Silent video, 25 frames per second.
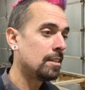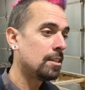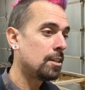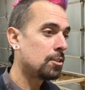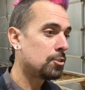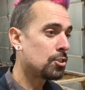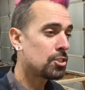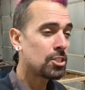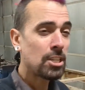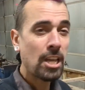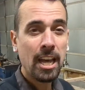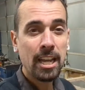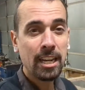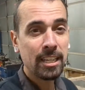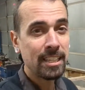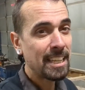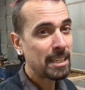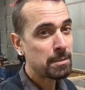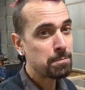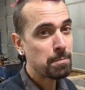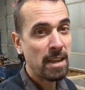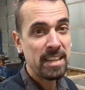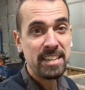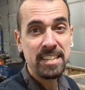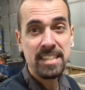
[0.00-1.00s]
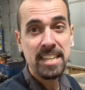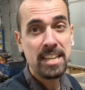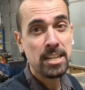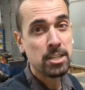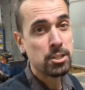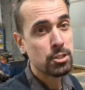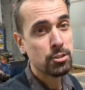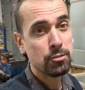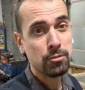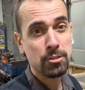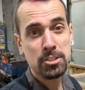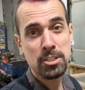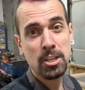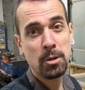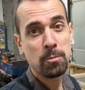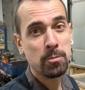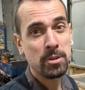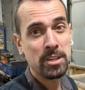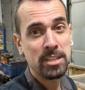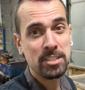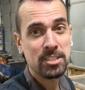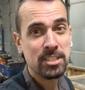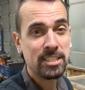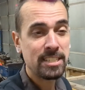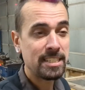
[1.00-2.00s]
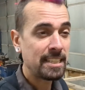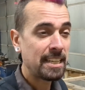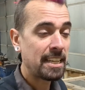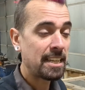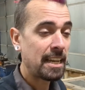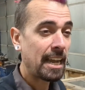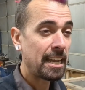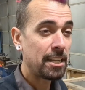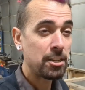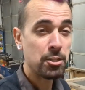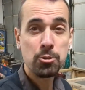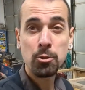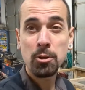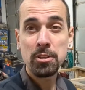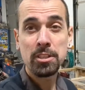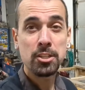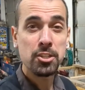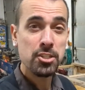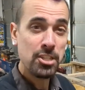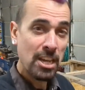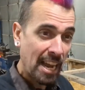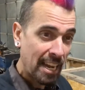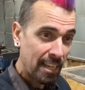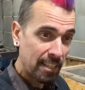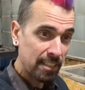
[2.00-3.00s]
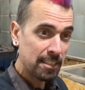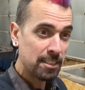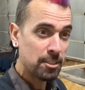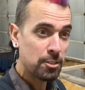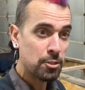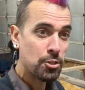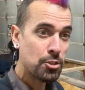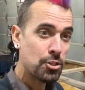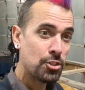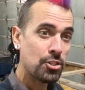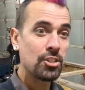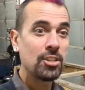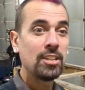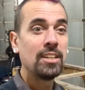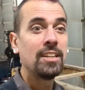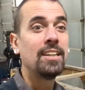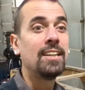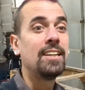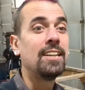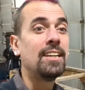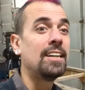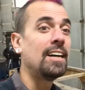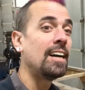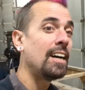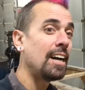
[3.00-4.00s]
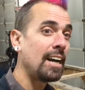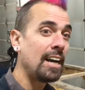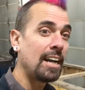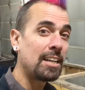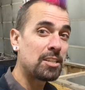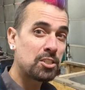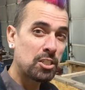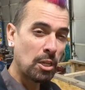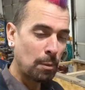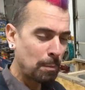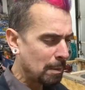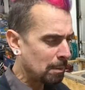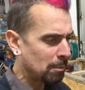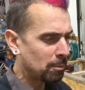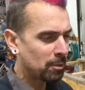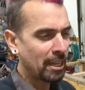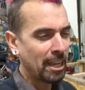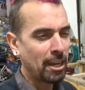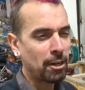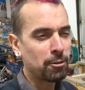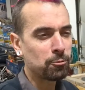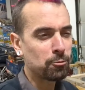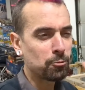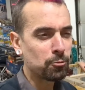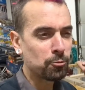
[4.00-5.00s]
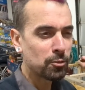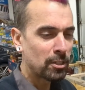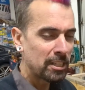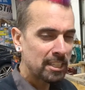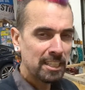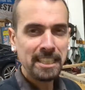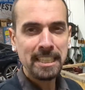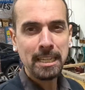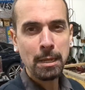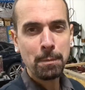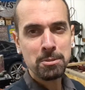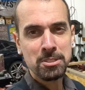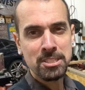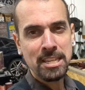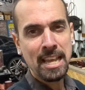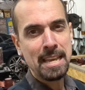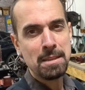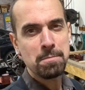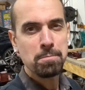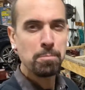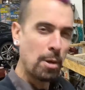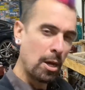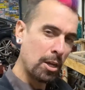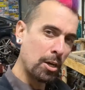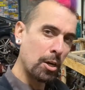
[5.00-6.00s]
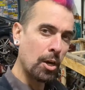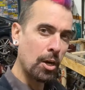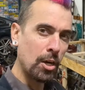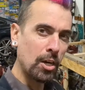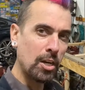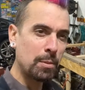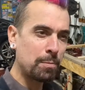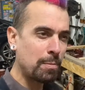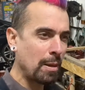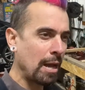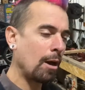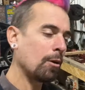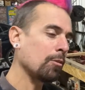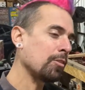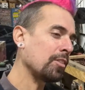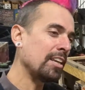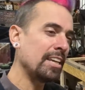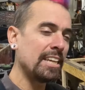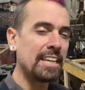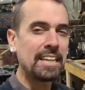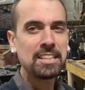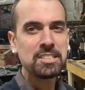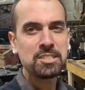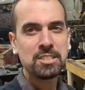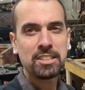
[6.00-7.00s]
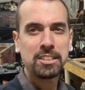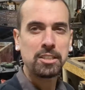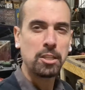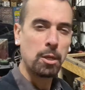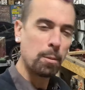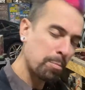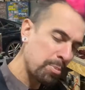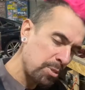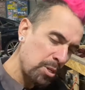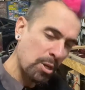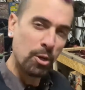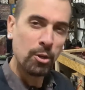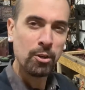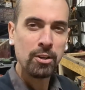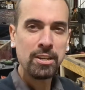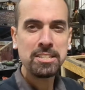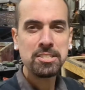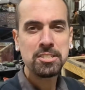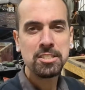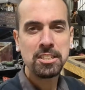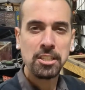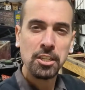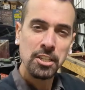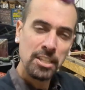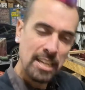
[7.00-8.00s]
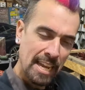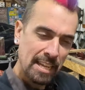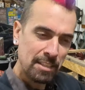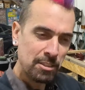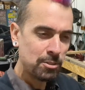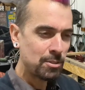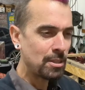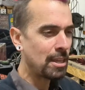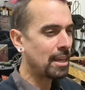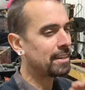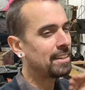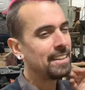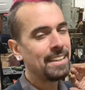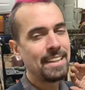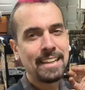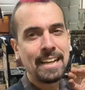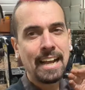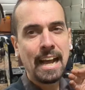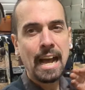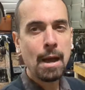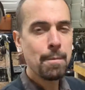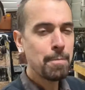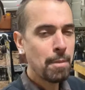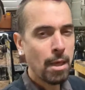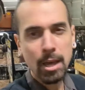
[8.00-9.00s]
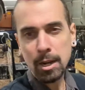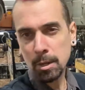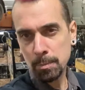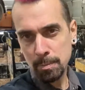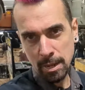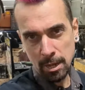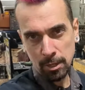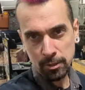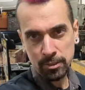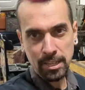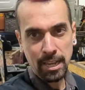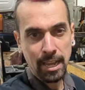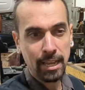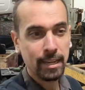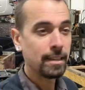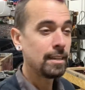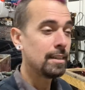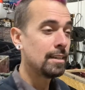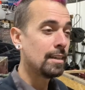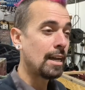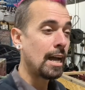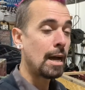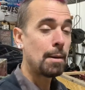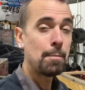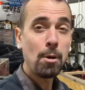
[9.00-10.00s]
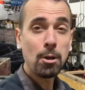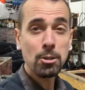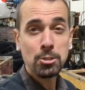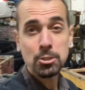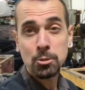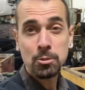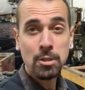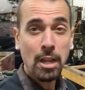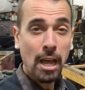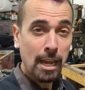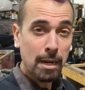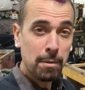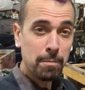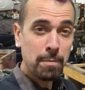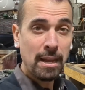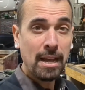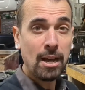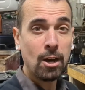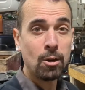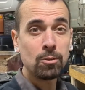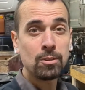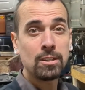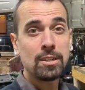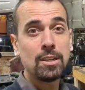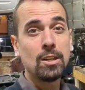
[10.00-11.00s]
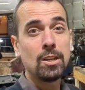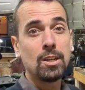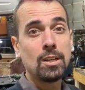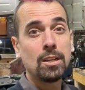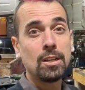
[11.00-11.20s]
Just kind of like my niche for some reason. I enjoy the challenge. Some people get really upset and butthurt about things, like they're purists, like you can't do that. I'm not about that. I'm also not about